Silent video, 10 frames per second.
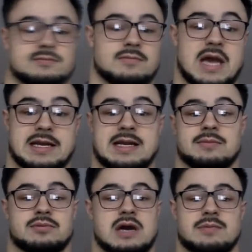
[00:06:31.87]

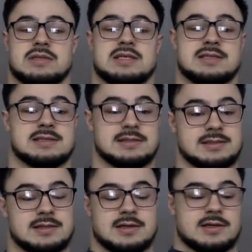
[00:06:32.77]
magnetic properties, and
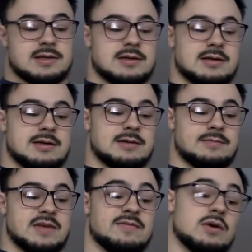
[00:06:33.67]

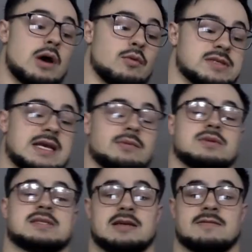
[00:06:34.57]
even though I wasn't able
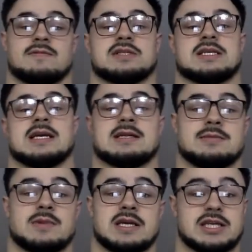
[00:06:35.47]
to see it firsthand
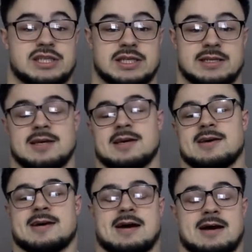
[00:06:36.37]
in my kitchen,
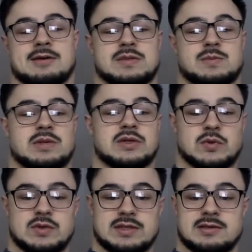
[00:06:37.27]
it was pretty
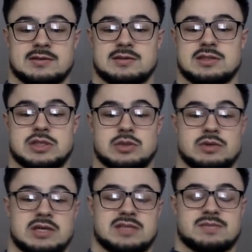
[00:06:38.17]
cool to do
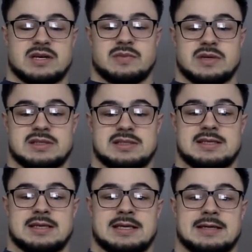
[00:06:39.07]
the experiments.
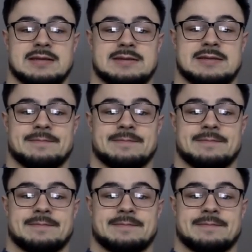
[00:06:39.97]
And